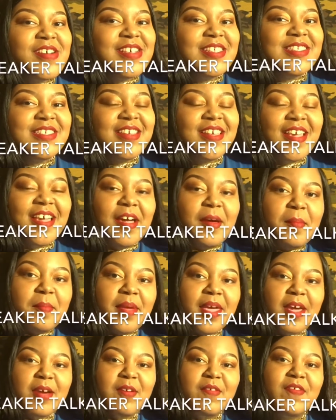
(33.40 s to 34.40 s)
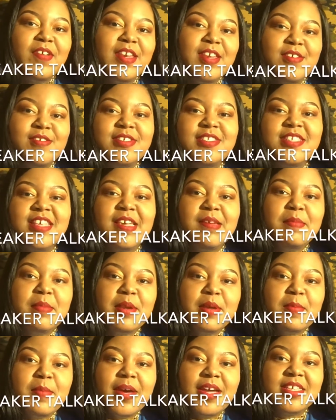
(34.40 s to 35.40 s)
today I'm back with a new segment
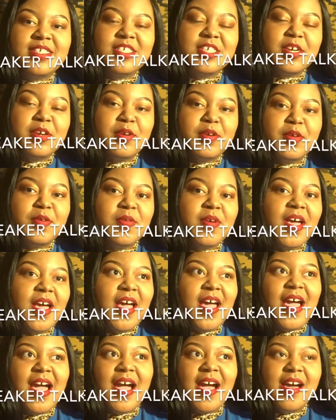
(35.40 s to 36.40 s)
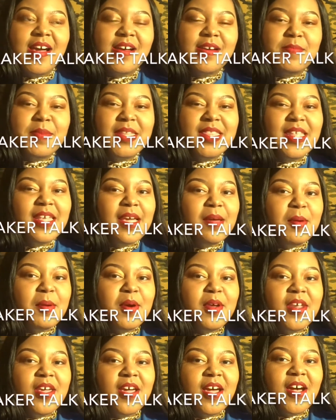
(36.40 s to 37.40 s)
on my channel. Um, I think I'm
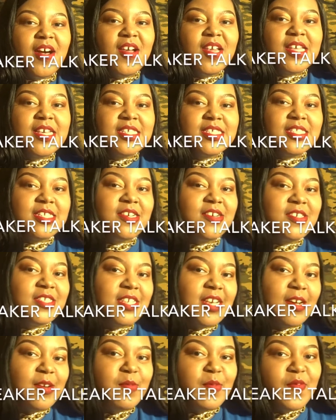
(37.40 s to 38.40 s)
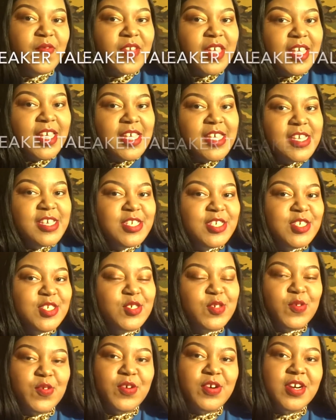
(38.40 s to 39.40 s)
going to call it Sneaker Talk with
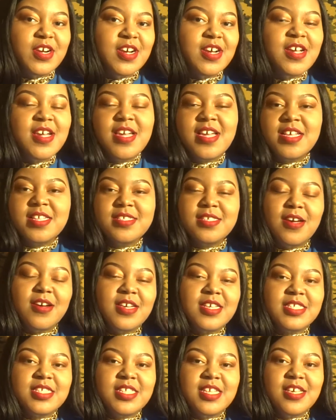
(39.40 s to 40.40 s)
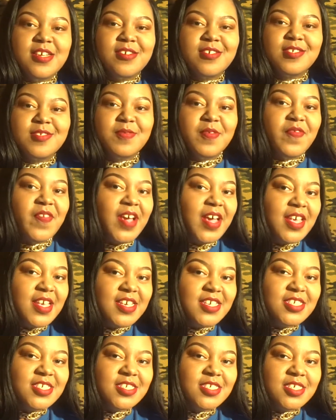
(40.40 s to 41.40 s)
Ish or Talking Sneakers with
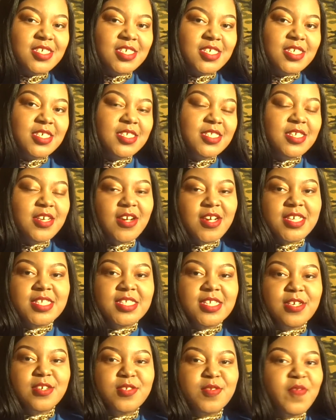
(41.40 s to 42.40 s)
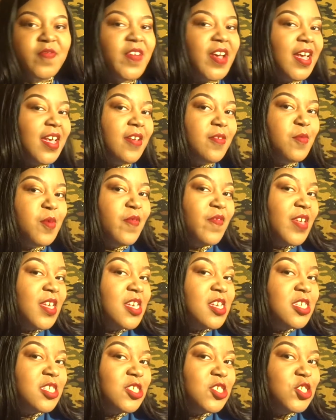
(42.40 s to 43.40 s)
Aisha, Talking Sneakers with, with
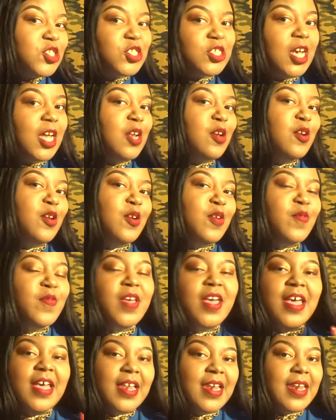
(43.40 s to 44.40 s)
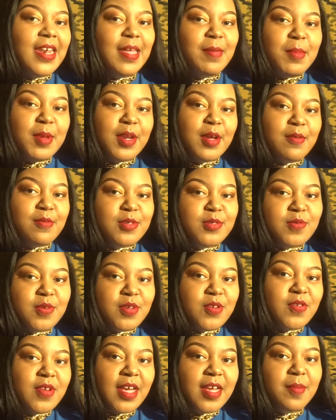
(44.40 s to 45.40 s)
Ish. I don't know. Let me know which
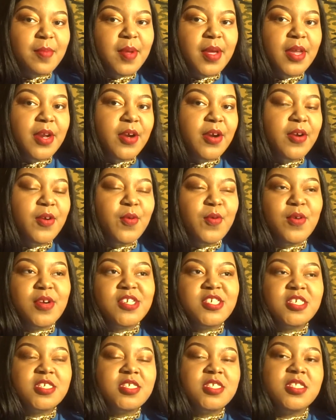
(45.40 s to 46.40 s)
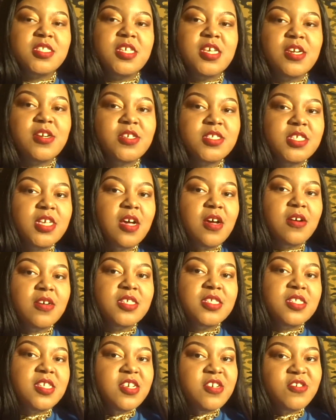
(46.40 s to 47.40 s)
one you like better or just Sneaker Talk,
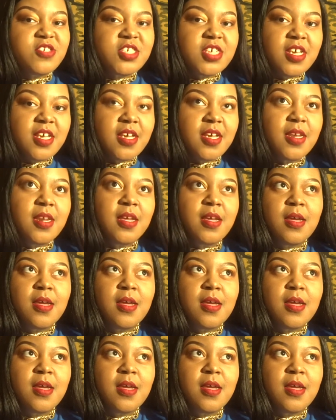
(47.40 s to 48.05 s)
Sneaker Chat,